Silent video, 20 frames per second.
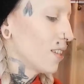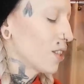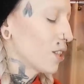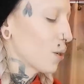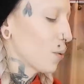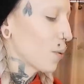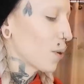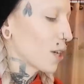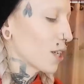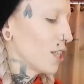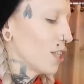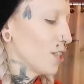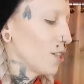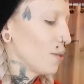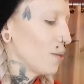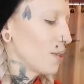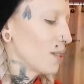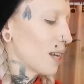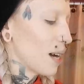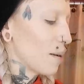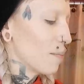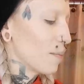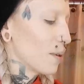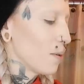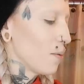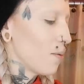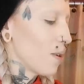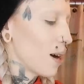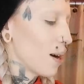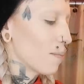so we're gonna do
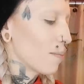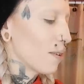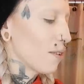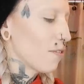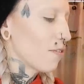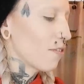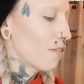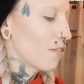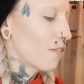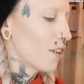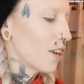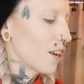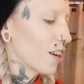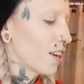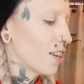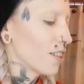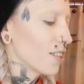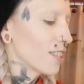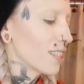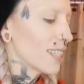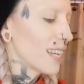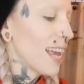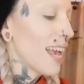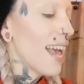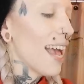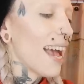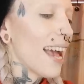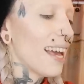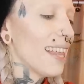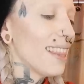Zombie Wombie first,
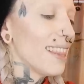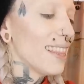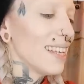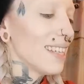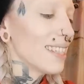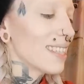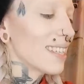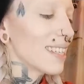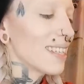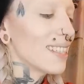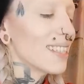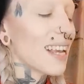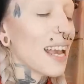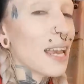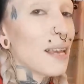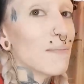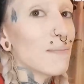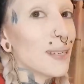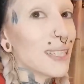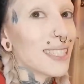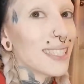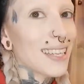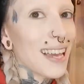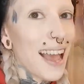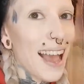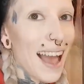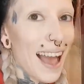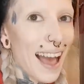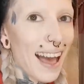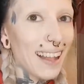and this is a
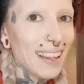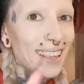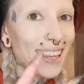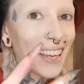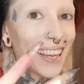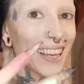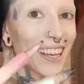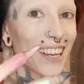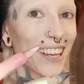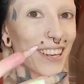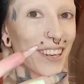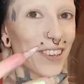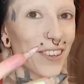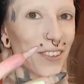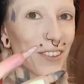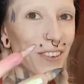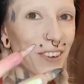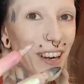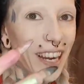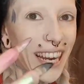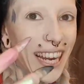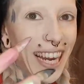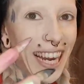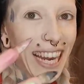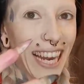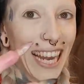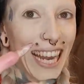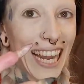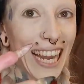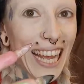metallic
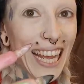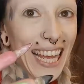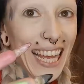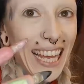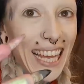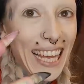green.